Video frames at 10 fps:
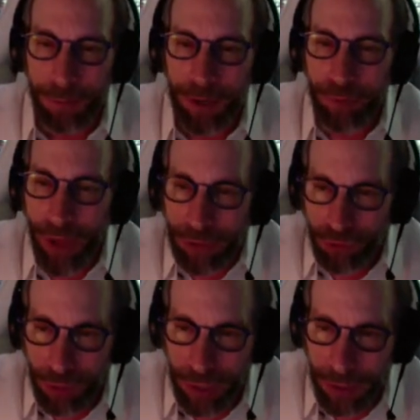But
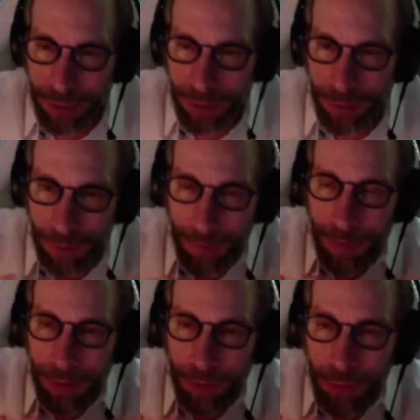eventually,
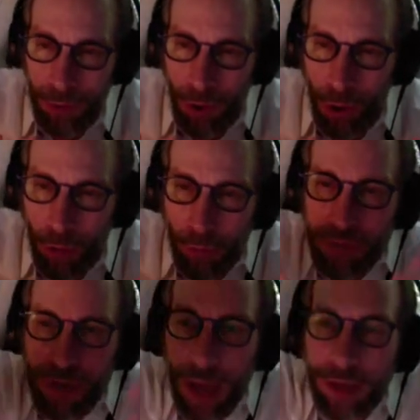the, all
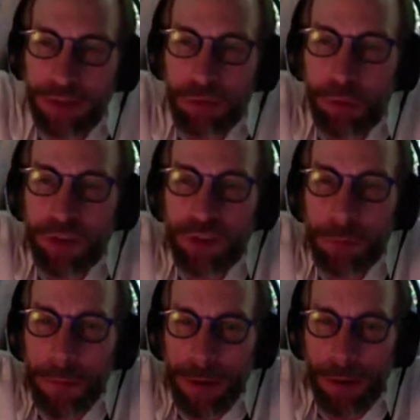those galaxies will
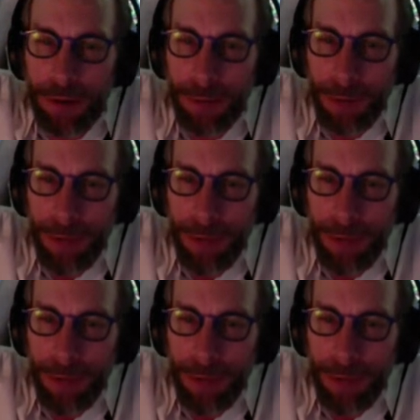disappear,